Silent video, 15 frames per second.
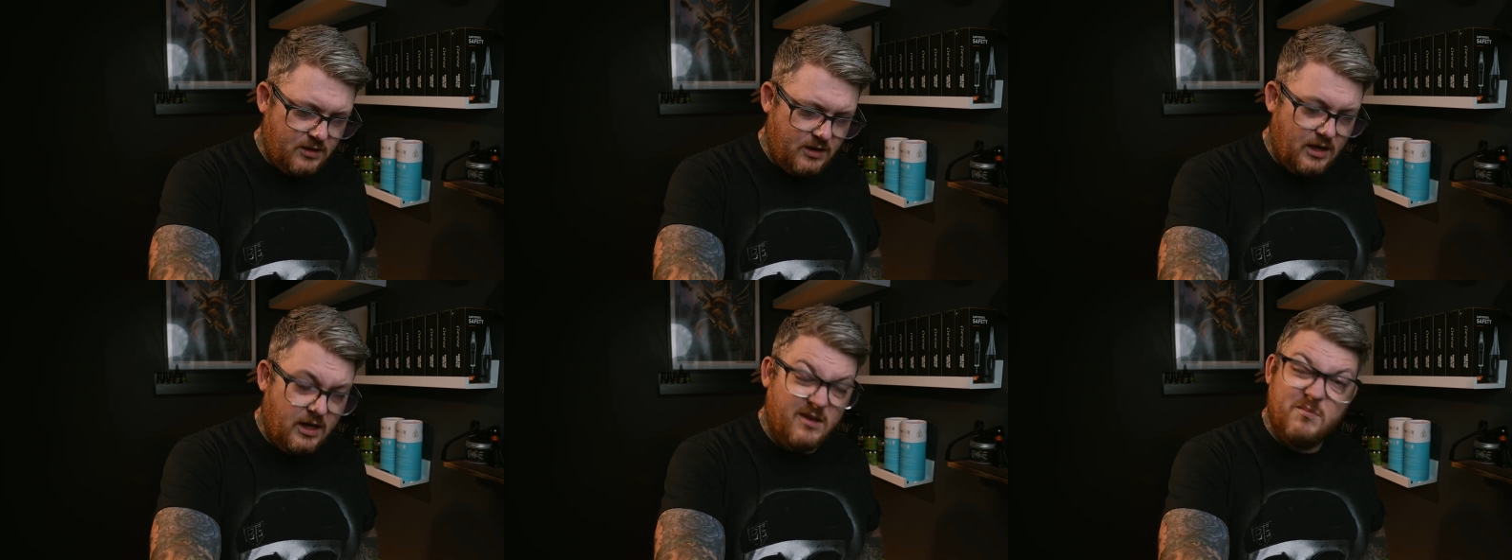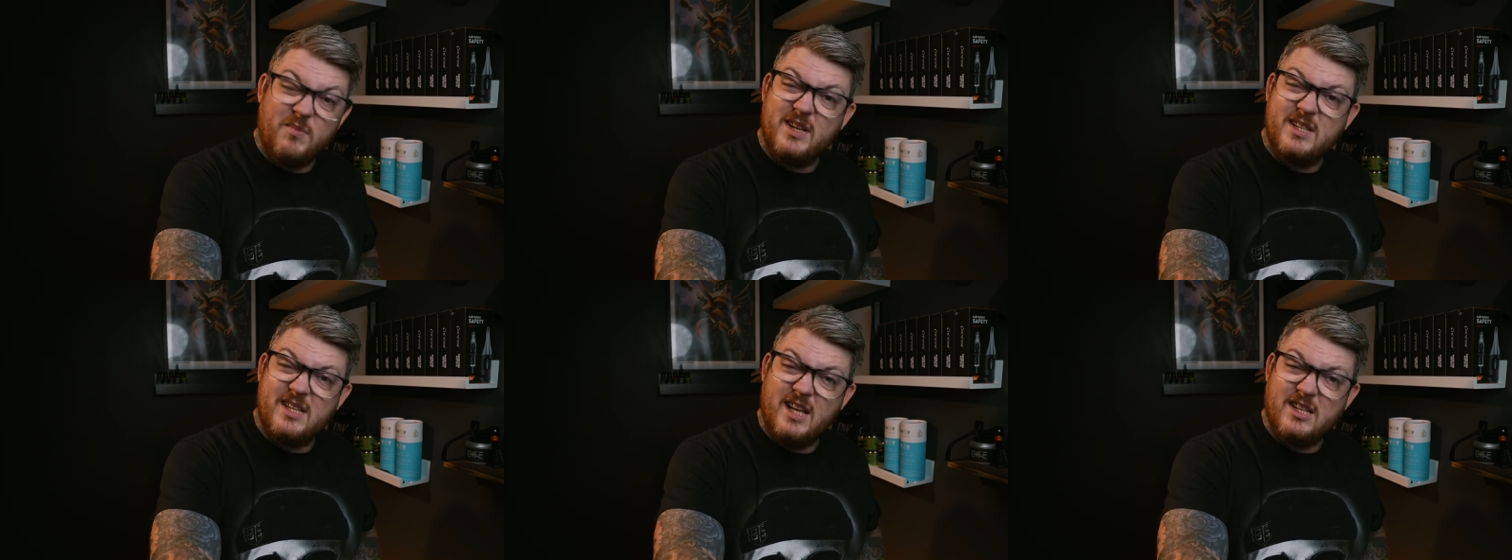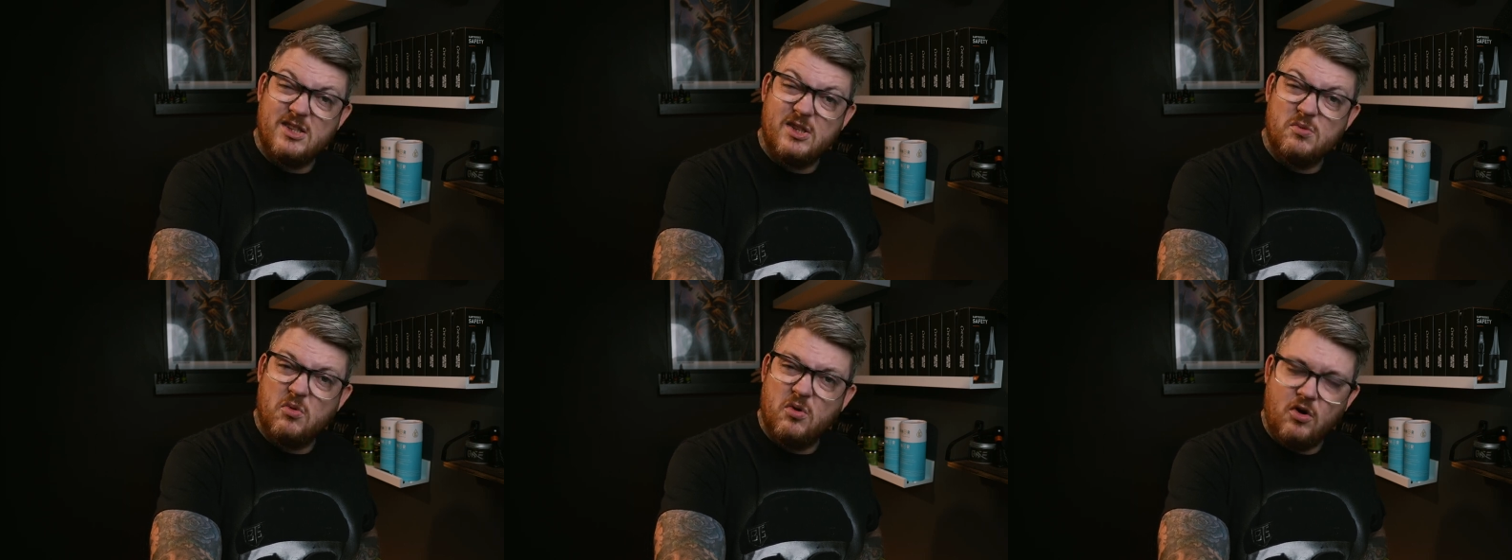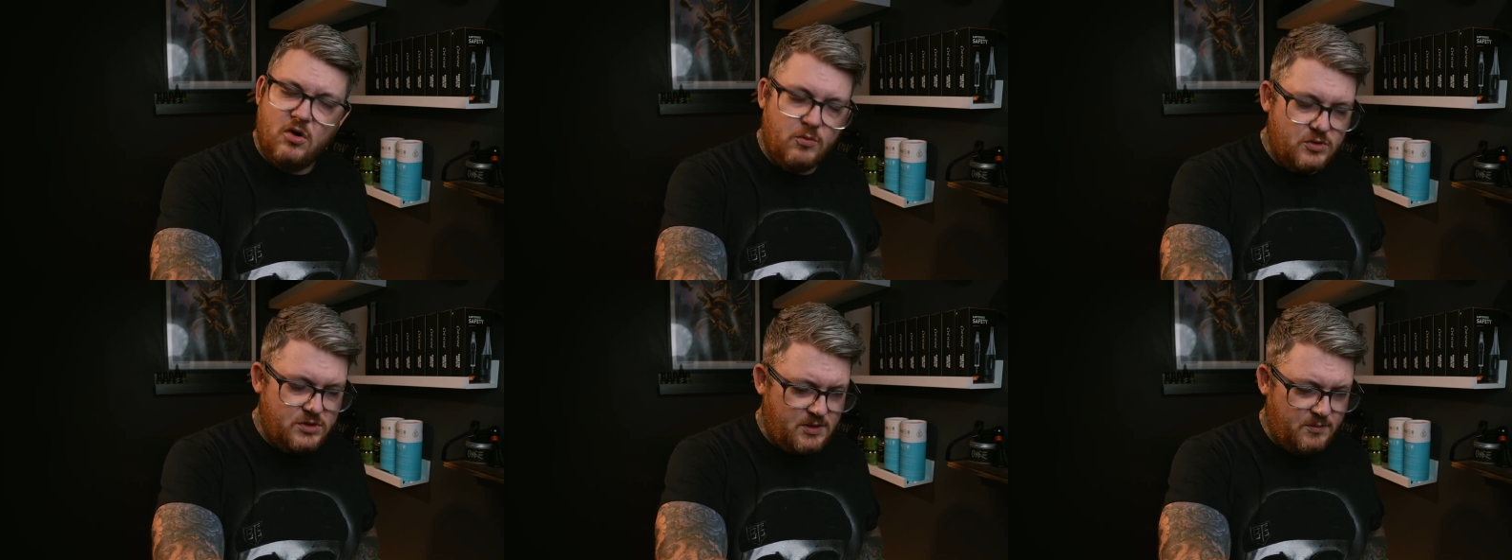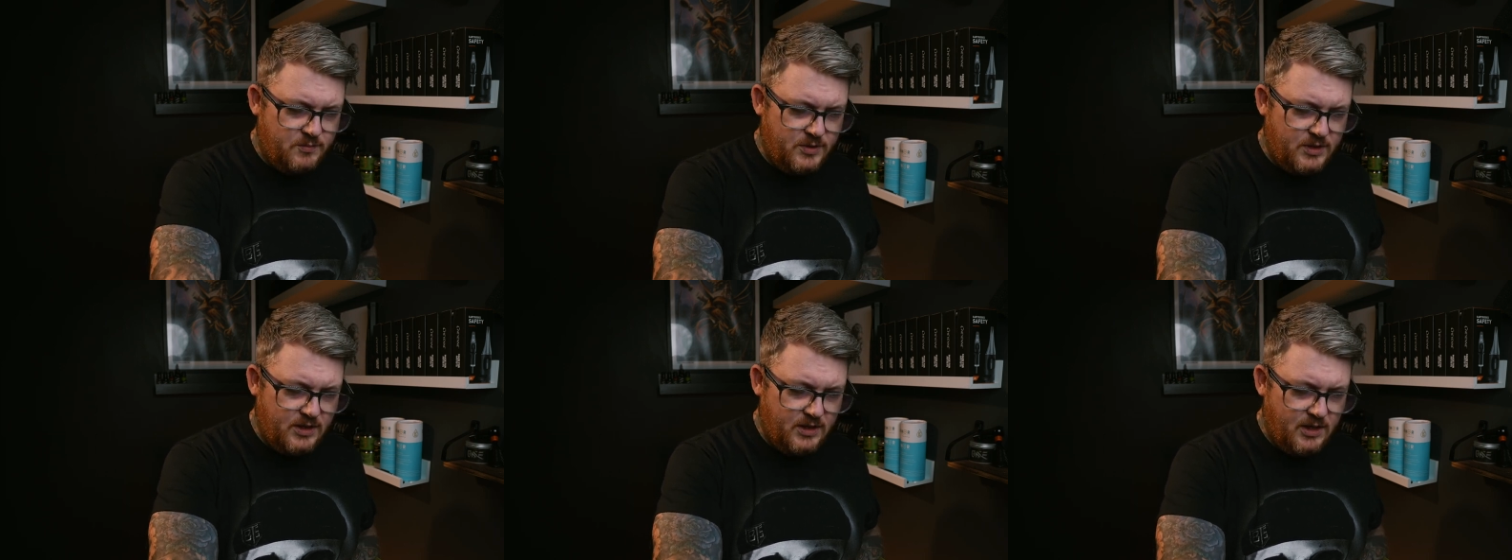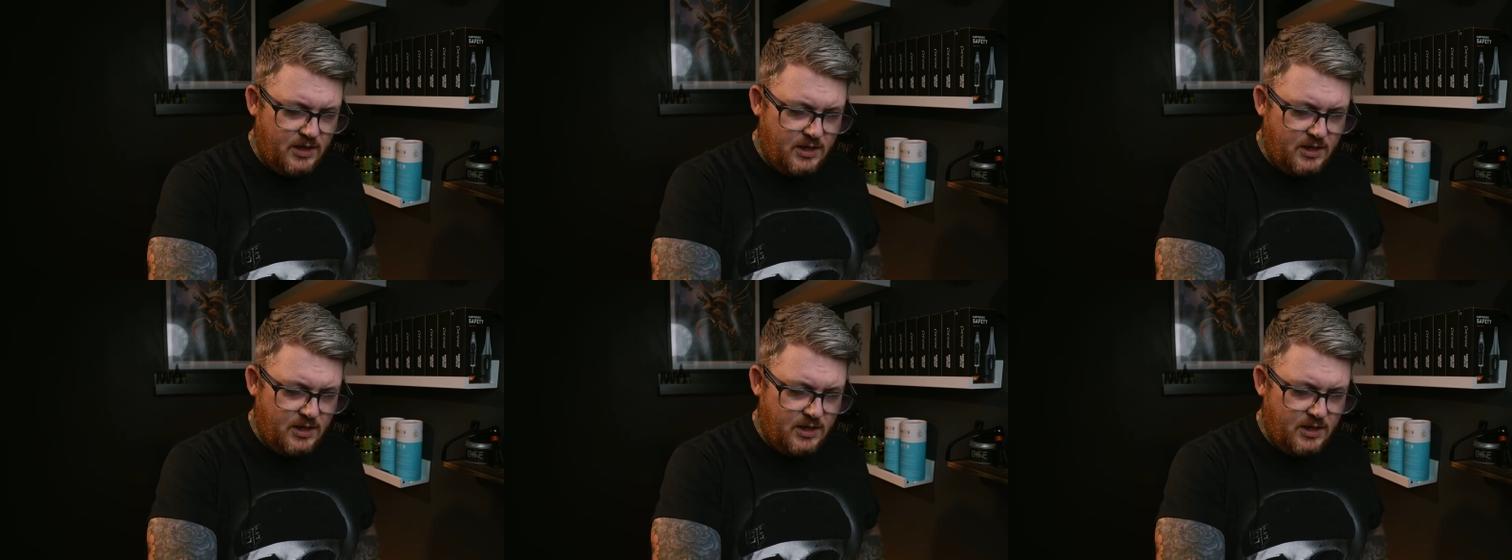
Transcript: and my stencils were a lot more simpler,